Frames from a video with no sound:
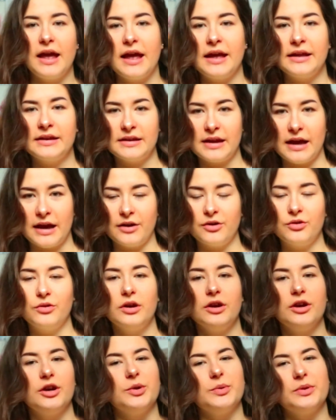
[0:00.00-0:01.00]
and
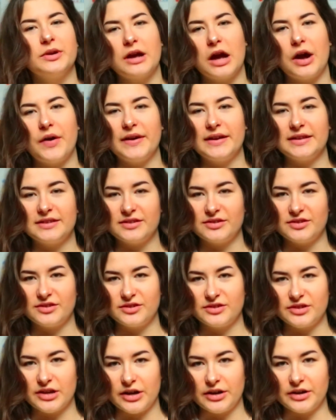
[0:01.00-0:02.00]
now we're going to
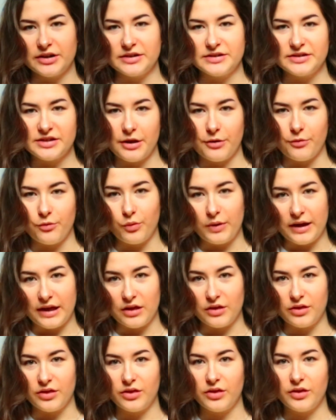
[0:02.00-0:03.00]
start
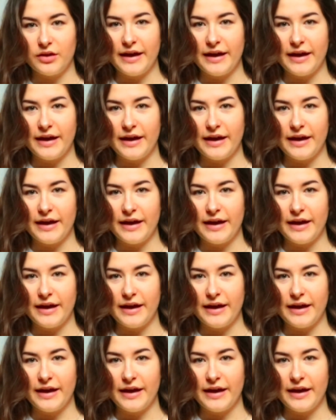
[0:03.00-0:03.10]
with